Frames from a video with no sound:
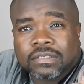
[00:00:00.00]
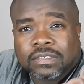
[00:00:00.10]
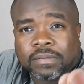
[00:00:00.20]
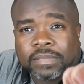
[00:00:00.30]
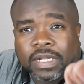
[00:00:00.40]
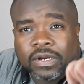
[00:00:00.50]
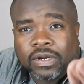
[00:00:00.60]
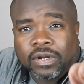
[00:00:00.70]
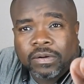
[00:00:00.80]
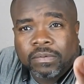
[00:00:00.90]
some that
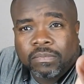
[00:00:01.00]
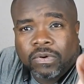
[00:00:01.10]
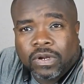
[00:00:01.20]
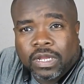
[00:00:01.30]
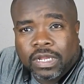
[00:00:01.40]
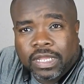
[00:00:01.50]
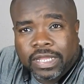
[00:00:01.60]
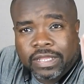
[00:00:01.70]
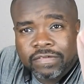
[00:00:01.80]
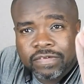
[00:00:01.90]
are more
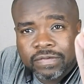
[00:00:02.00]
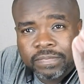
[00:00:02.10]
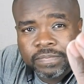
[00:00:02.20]
concave.